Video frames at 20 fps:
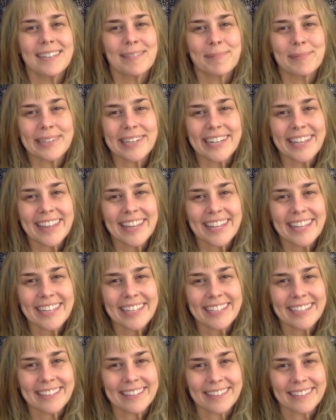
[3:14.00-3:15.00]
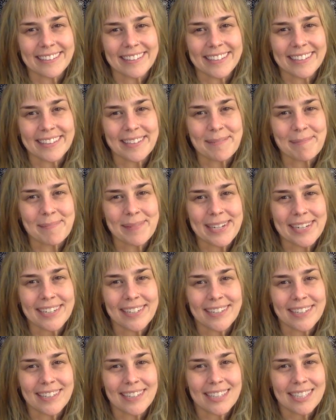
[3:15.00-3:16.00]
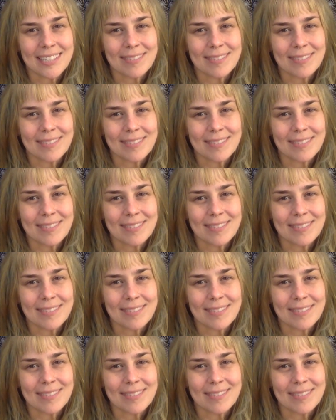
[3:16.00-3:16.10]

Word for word: Breathe in and look in the mirror.